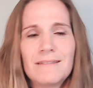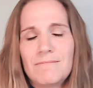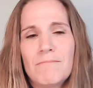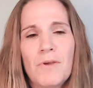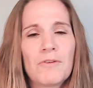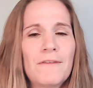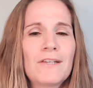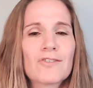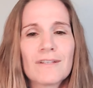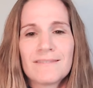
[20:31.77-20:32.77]

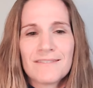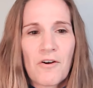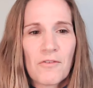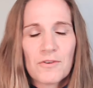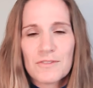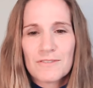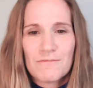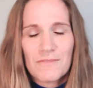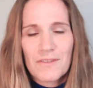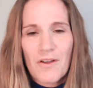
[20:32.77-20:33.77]
motivation, all those
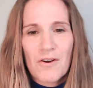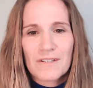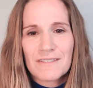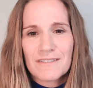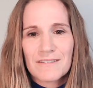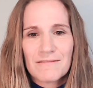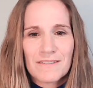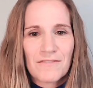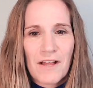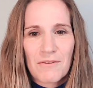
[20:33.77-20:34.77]
hearts and
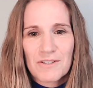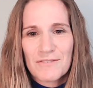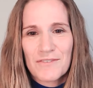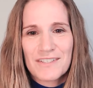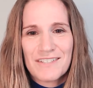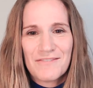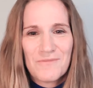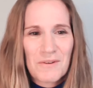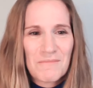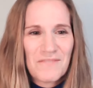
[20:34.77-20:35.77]
flowers, fuzzy,
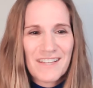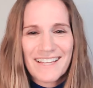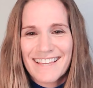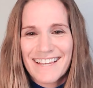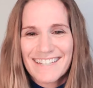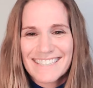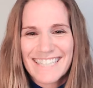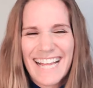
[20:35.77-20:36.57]
warm feeling things.